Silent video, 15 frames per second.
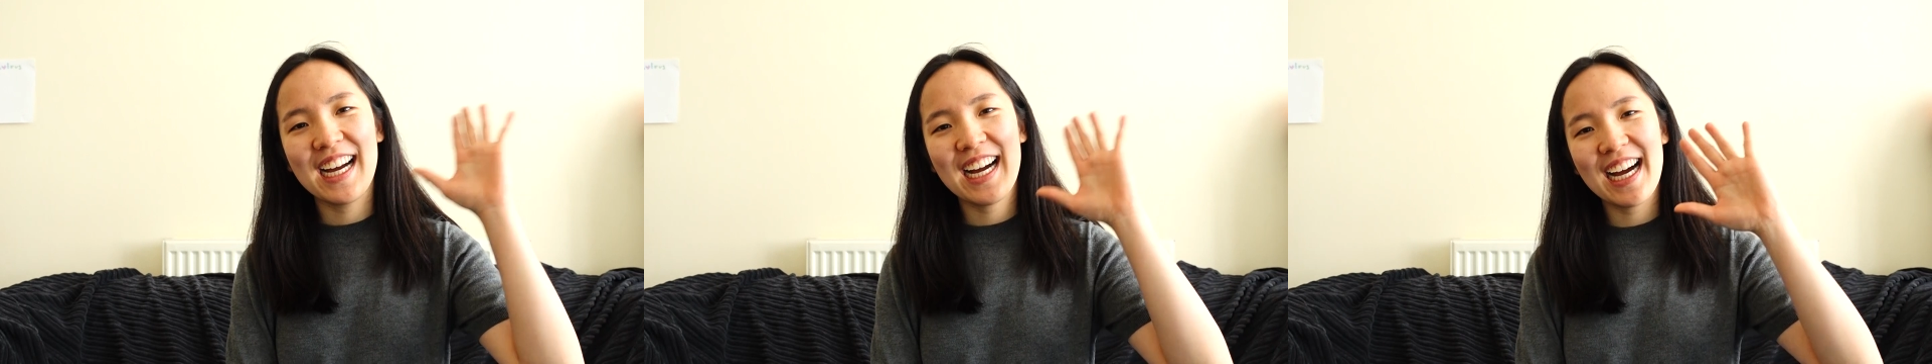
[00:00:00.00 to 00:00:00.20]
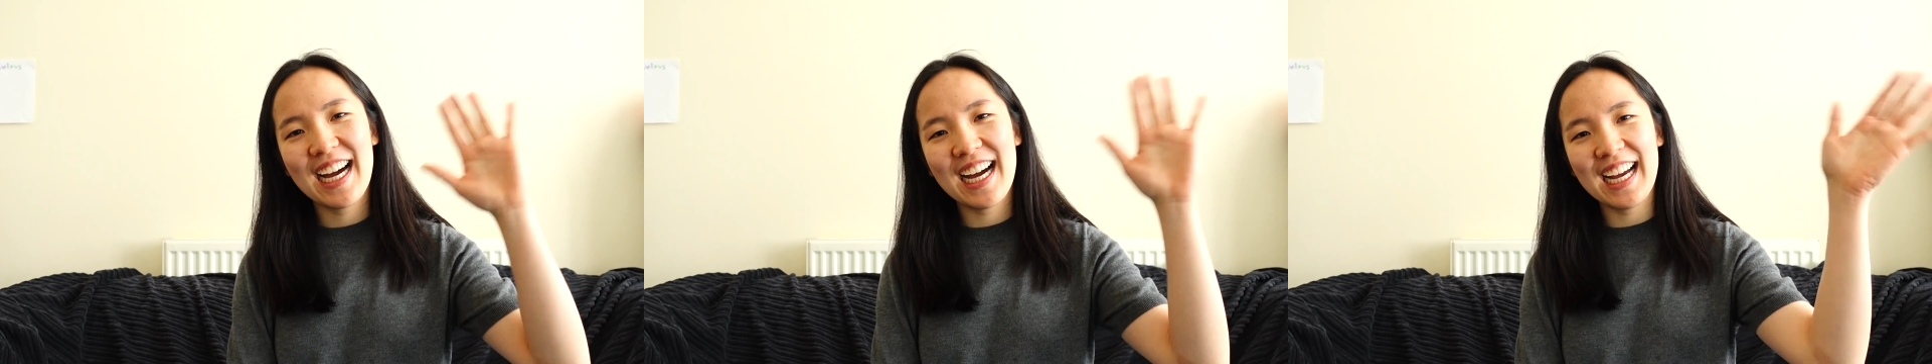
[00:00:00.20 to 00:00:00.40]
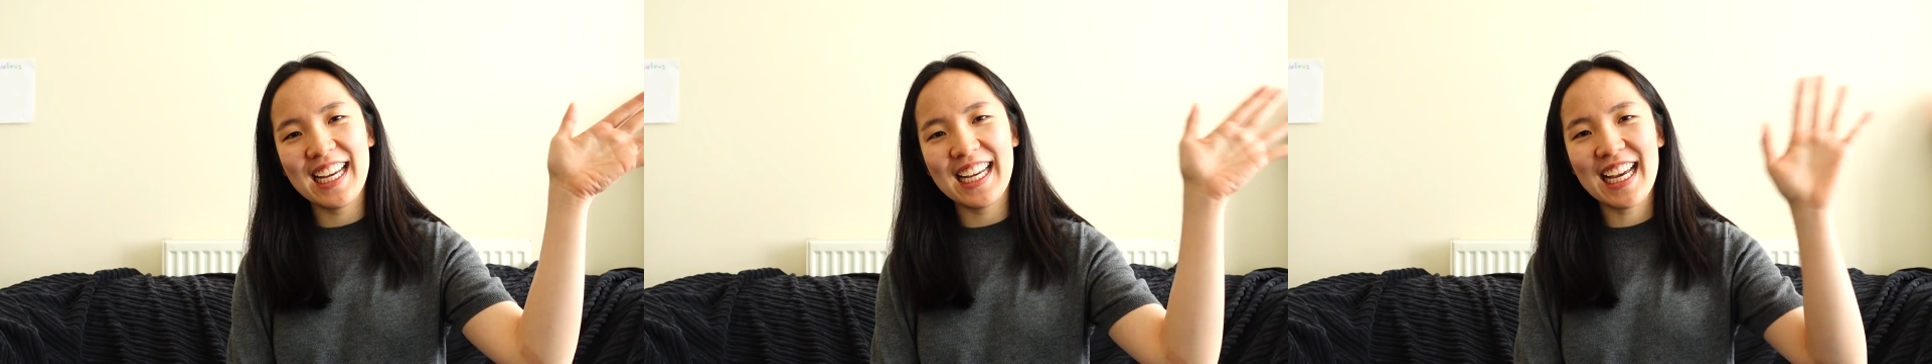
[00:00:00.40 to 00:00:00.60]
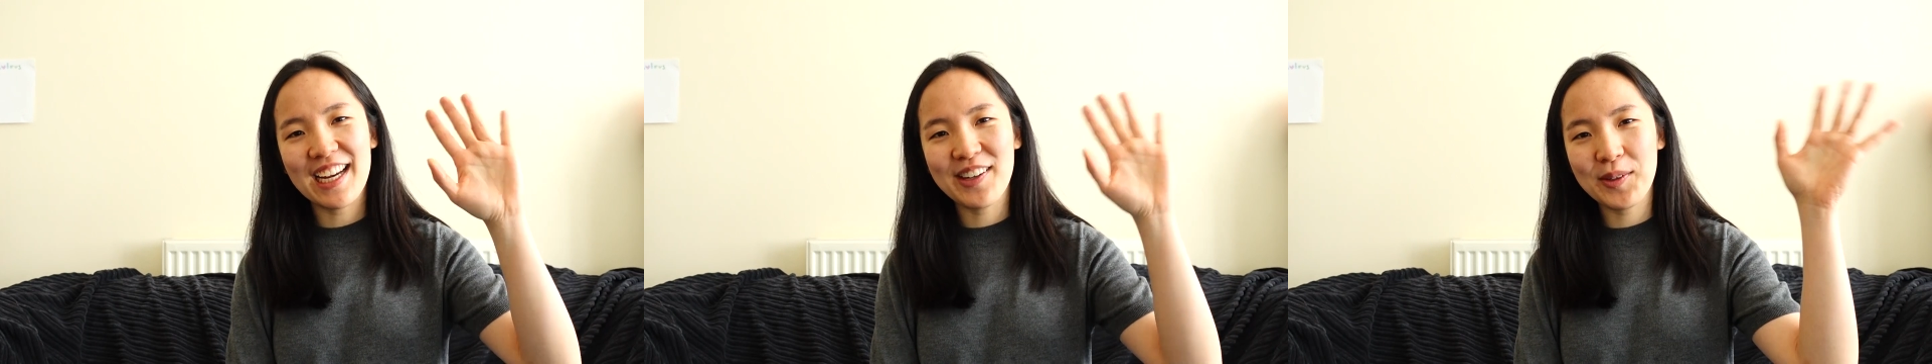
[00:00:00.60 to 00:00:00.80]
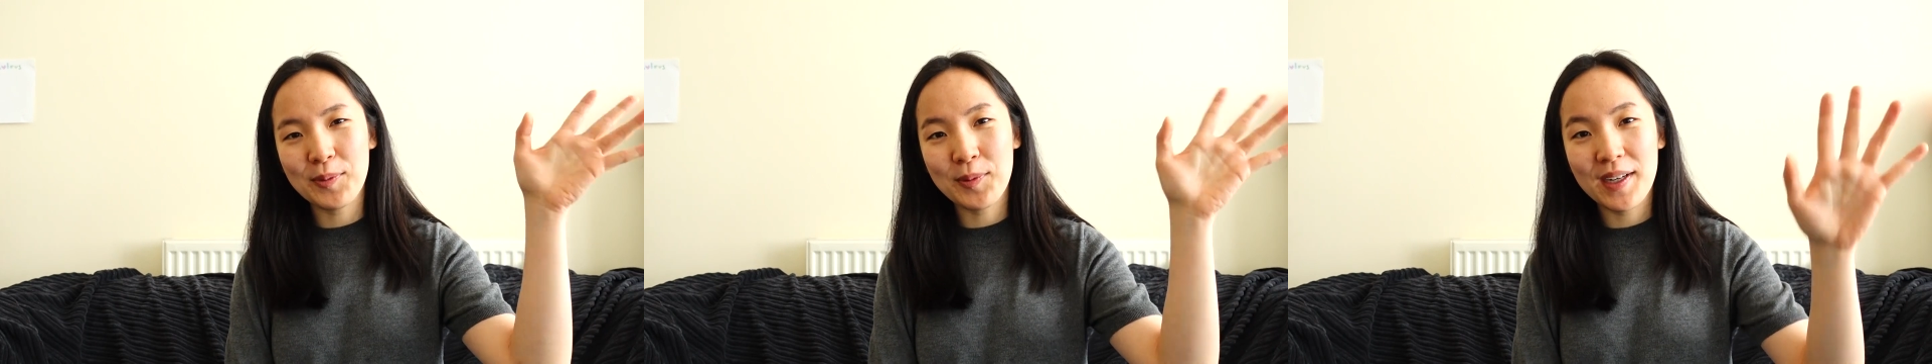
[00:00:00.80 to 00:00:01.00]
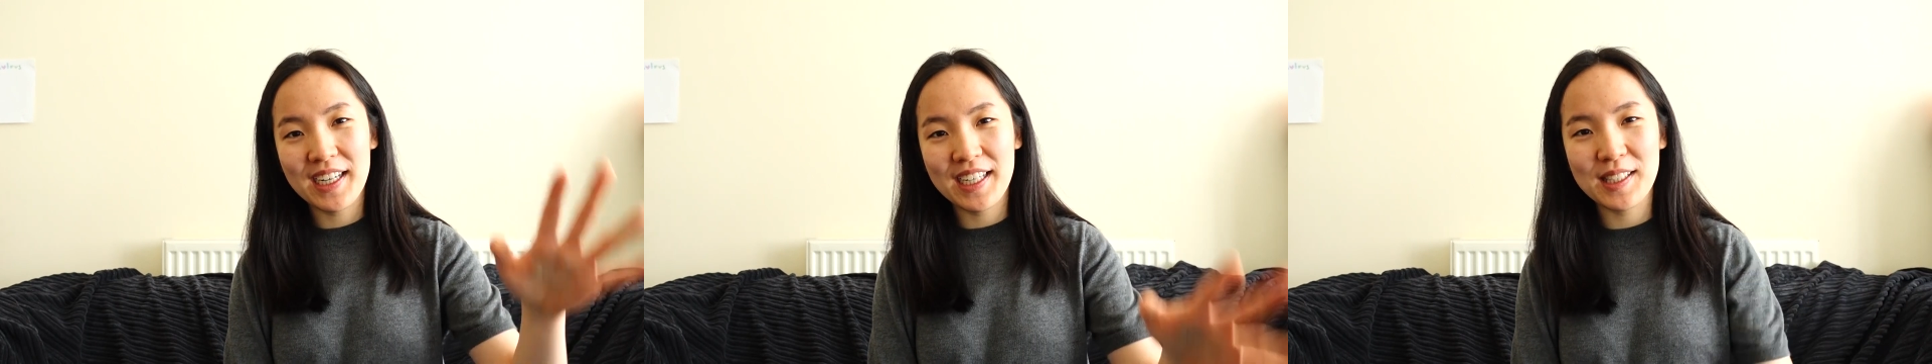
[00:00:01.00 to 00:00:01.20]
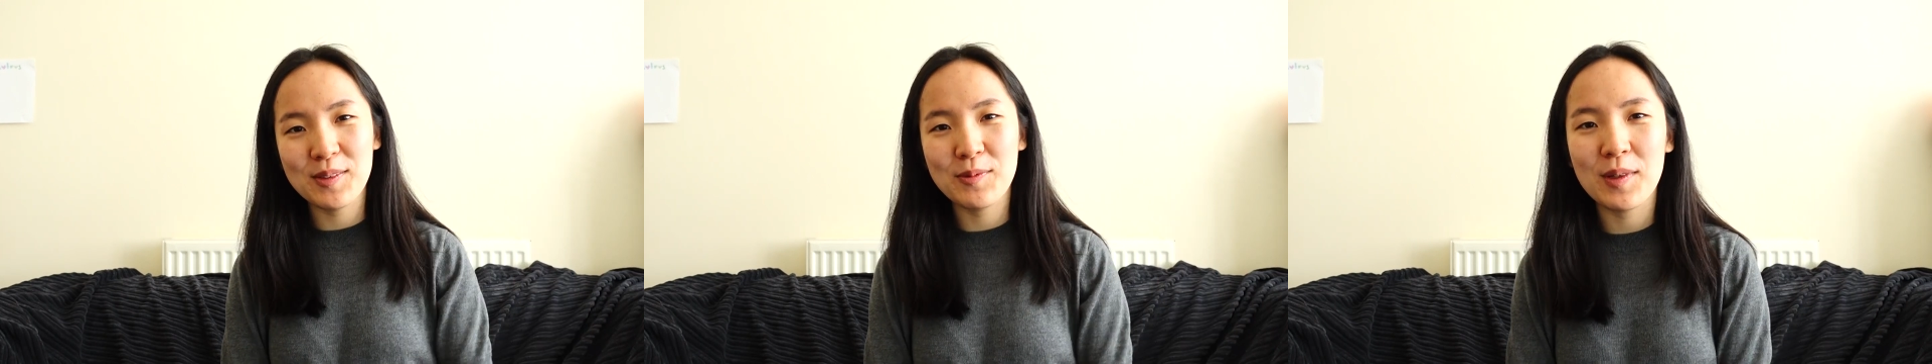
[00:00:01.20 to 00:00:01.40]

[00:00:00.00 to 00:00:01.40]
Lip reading: Hi everyone,